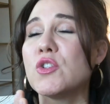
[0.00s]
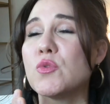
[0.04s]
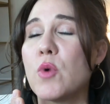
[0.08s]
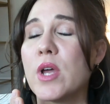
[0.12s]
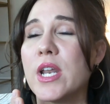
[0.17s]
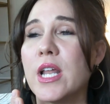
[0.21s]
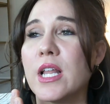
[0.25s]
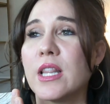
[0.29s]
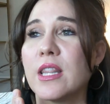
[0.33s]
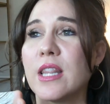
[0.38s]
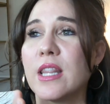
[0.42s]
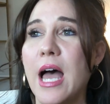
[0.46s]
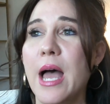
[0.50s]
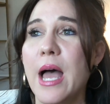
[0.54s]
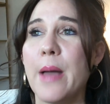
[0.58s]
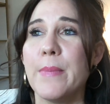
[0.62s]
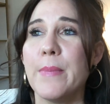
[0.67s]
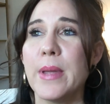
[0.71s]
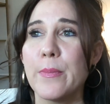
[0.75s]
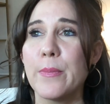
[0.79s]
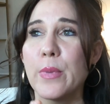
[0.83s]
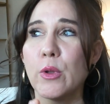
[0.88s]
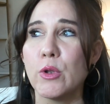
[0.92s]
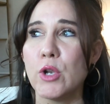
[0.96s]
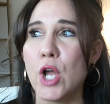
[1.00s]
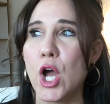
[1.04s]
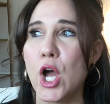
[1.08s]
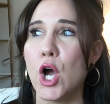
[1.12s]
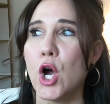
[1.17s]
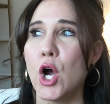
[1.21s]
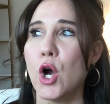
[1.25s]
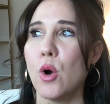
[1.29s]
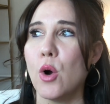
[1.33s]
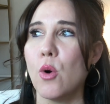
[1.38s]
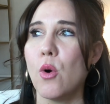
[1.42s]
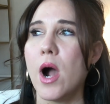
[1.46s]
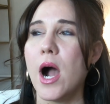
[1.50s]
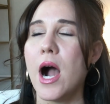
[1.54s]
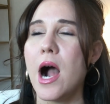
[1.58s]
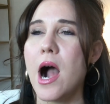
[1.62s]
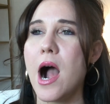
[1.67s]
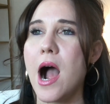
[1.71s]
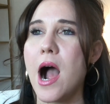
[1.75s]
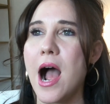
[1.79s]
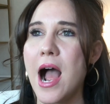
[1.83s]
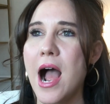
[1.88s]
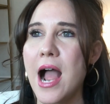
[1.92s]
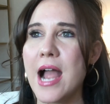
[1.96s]
just want to let people know
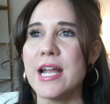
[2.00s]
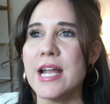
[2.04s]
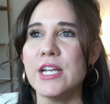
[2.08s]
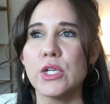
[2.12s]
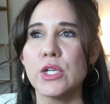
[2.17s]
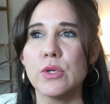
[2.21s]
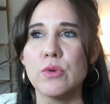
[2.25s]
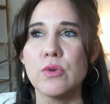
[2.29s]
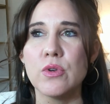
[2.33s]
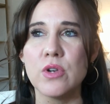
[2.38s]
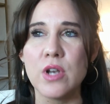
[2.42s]
I